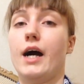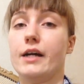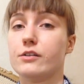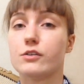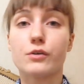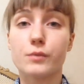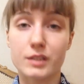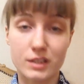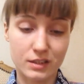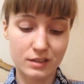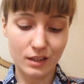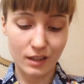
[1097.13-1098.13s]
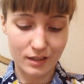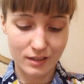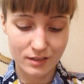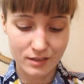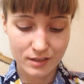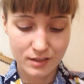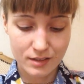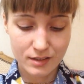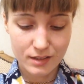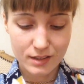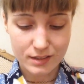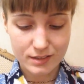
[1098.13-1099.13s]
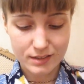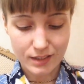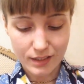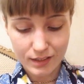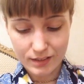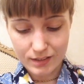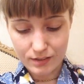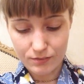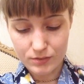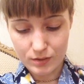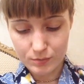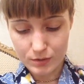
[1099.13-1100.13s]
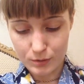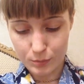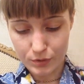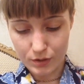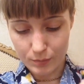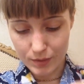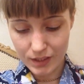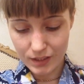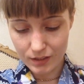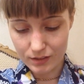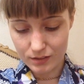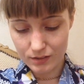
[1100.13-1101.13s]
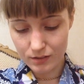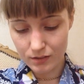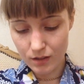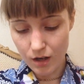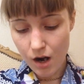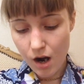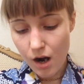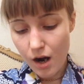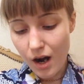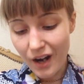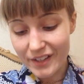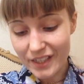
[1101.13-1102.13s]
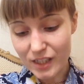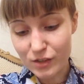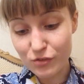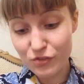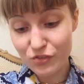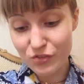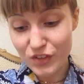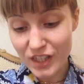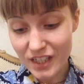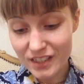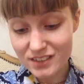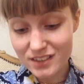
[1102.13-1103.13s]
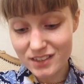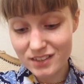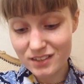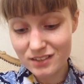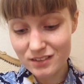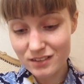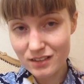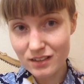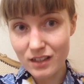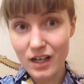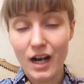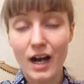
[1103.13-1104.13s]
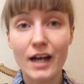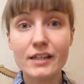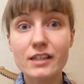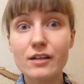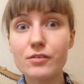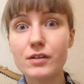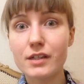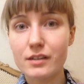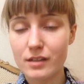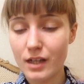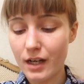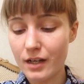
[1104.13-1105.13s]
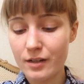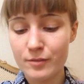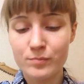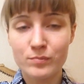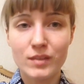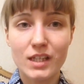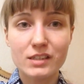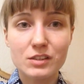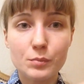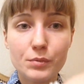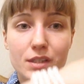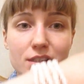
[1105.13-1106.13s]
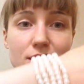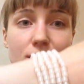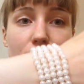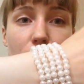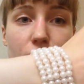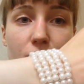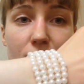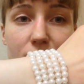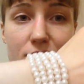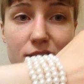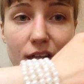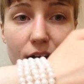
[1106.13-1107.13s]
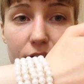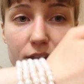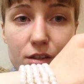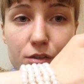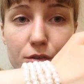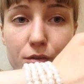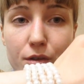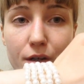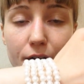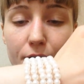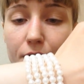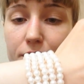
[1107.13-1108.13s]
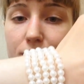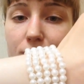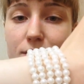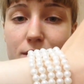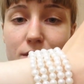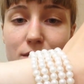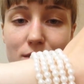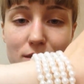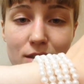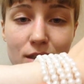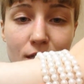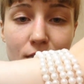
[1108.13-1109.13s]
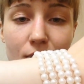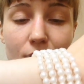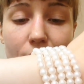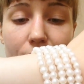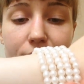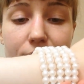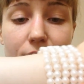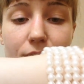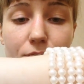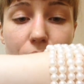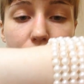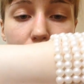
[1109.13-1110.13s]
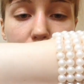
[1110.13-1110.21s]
I don't know what to say. The second gift I'm going to put on my hand. It fits! It's a bracelet that fits. You don't know how hard this is. I can never